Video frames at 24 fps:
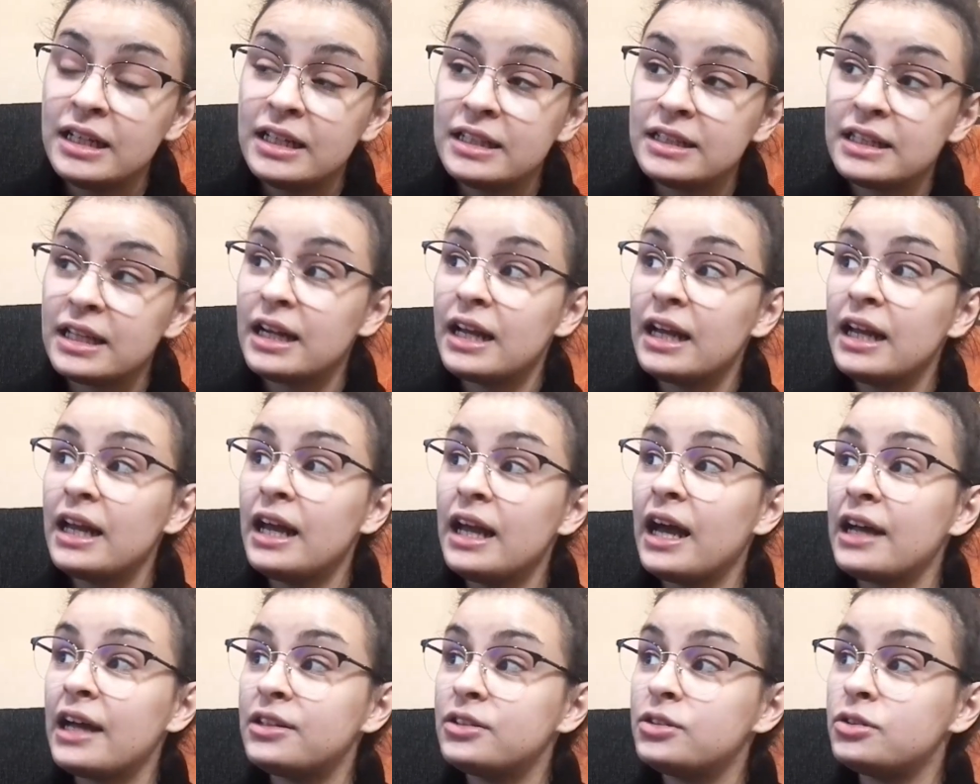that I
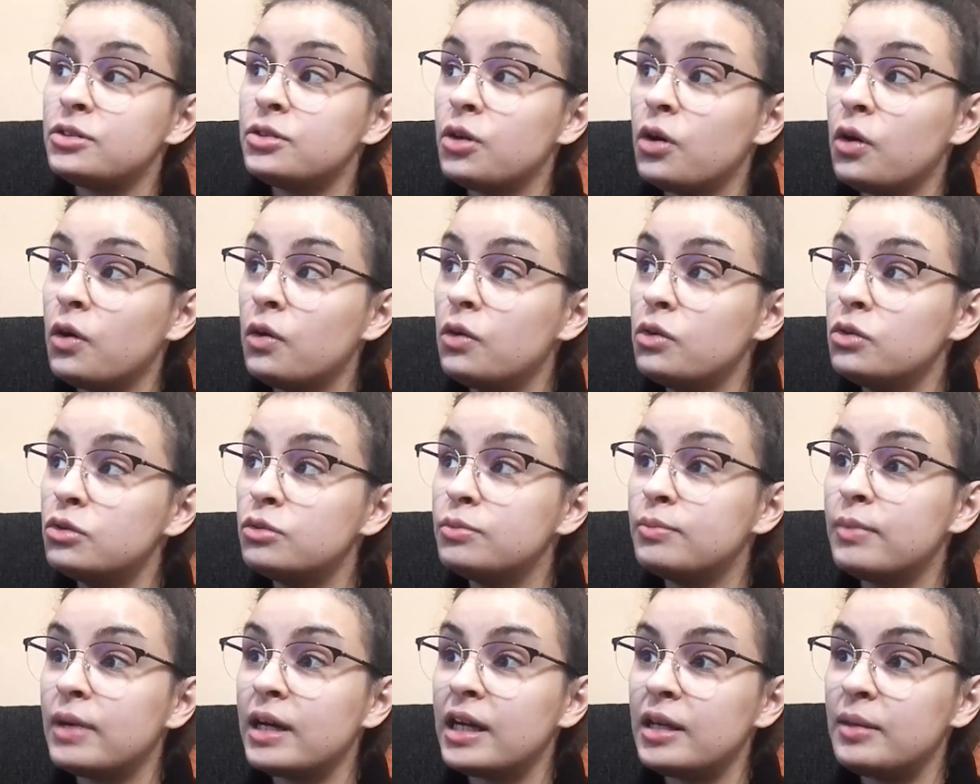had to hold
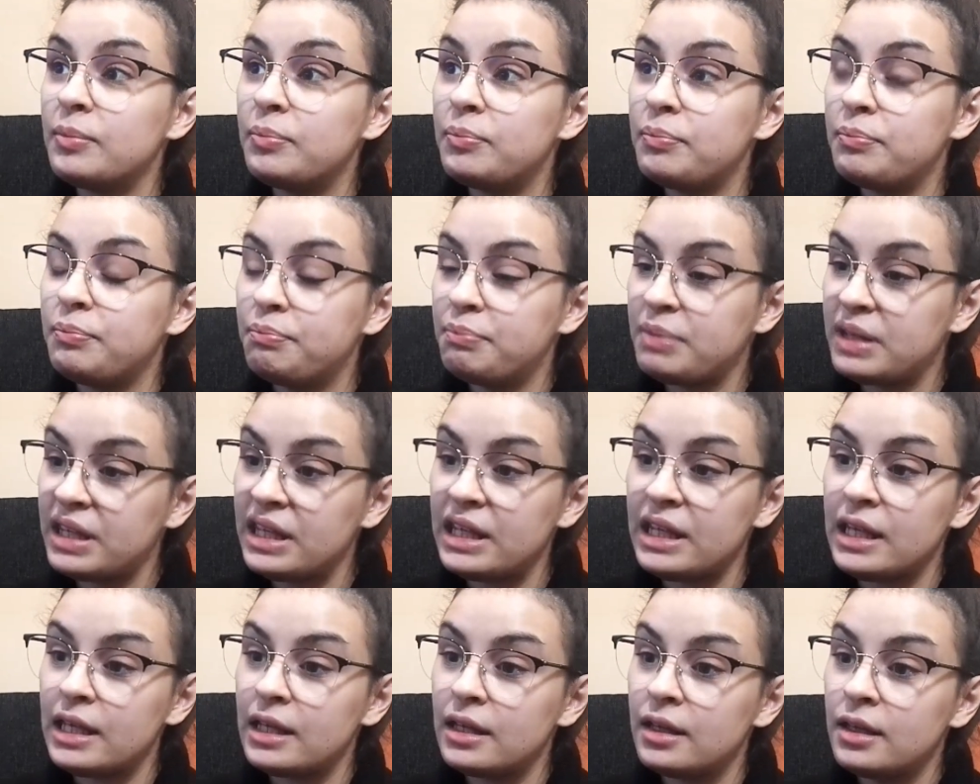my
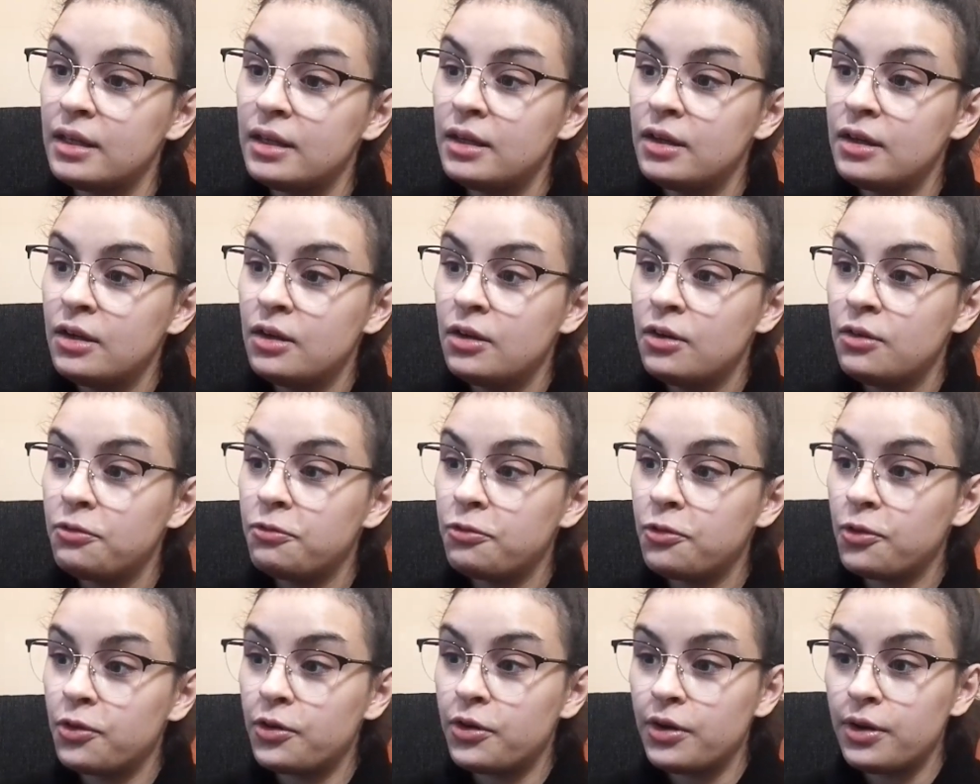pee
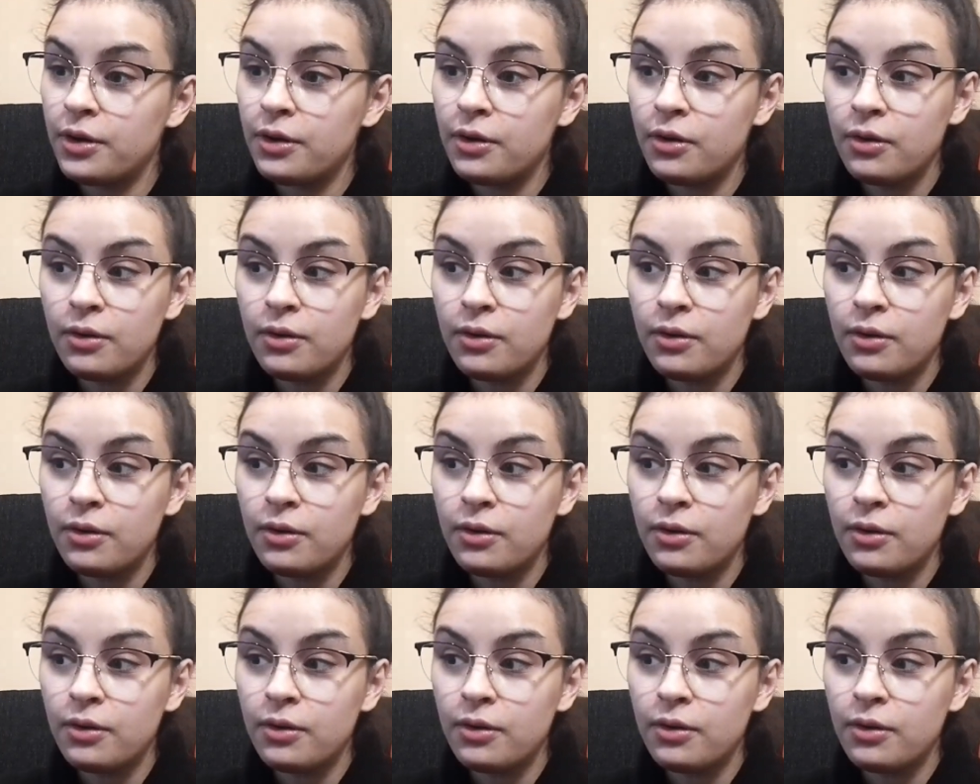for